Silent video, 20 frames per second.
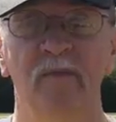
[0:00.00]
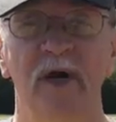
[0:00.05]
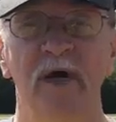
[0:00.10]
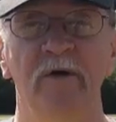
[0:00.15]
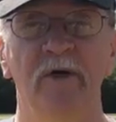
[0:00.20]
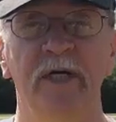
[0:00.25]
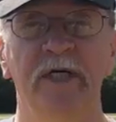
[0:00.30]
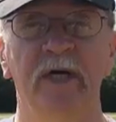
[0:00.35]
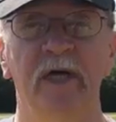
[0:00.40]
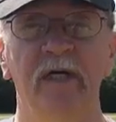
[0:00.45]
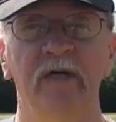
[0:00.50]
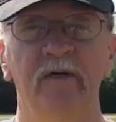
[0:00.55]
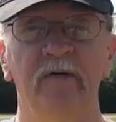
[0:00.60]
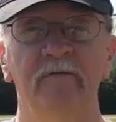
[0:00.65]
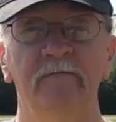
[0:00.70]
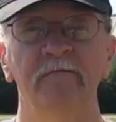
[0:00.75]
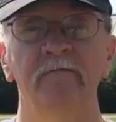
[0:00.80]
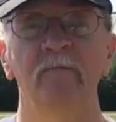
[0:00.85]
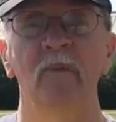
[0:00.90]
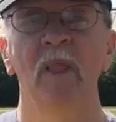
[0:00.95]
America.
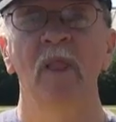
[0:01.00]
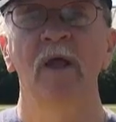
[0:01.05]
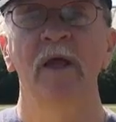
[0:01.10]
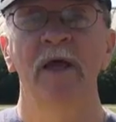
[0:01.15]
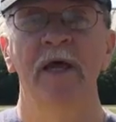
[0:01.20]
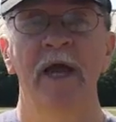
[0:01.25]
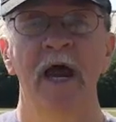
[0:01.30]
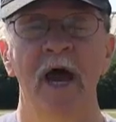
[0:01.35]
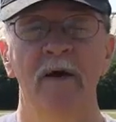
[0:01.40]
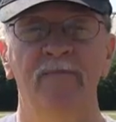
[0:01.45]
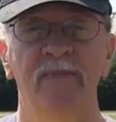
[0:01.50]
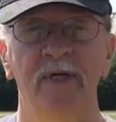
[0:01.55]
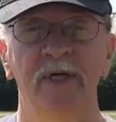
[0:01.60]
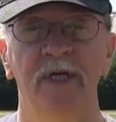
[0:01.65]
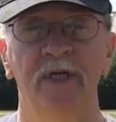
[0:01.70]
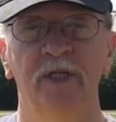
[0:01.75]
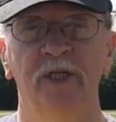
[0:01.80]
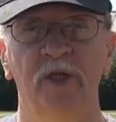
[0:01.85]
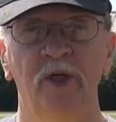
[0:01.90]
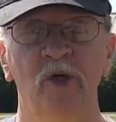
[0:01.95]
It happened
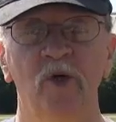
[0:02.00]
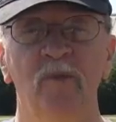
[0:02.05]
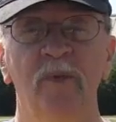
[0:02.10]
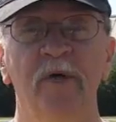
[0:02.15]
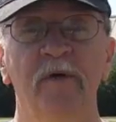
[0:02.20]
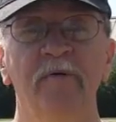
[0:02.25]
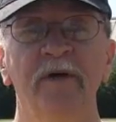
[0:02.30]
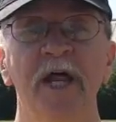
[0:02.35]
in Cuba,